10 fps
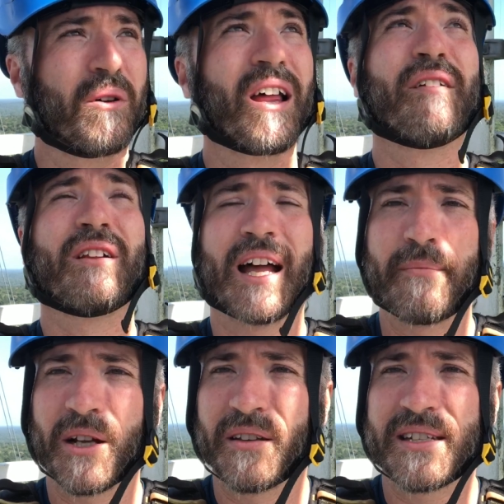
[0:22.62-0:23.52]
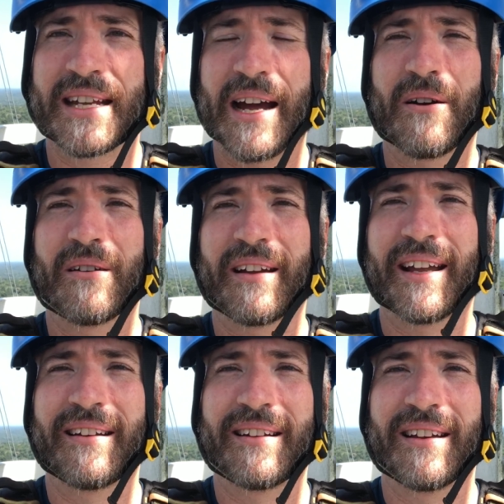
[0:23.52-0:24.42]
a lot of climbing on this tower,
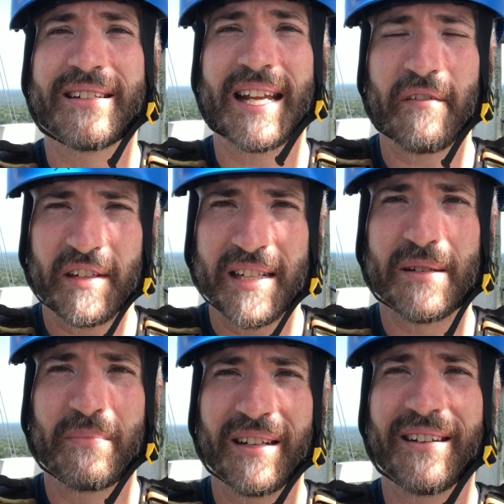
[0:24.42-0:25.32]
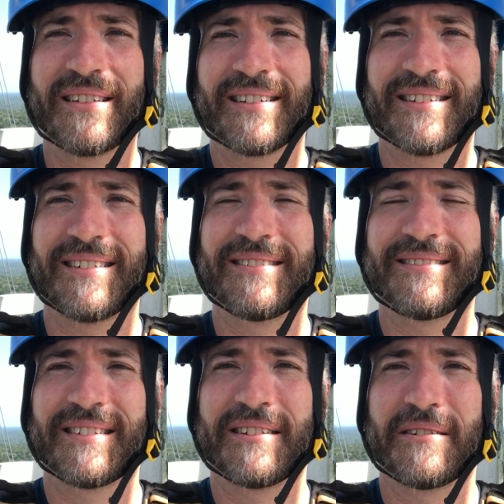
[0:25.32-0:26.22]
and uh, safety is a big uh,
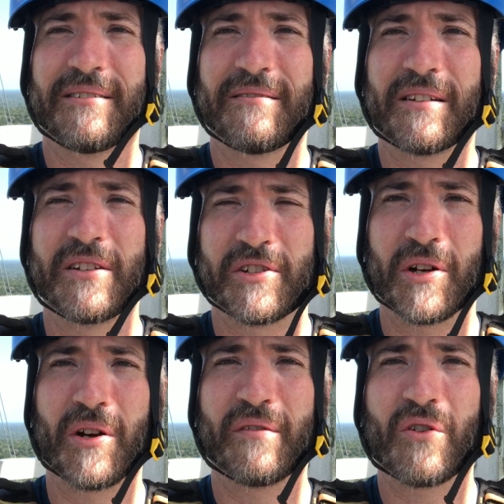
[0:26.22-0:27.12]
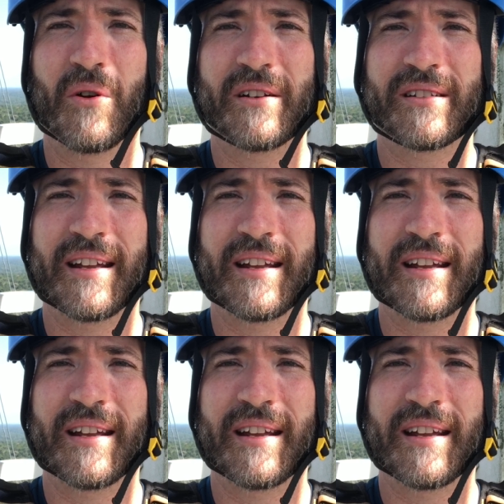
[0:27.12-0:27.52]
uh, concern, of course.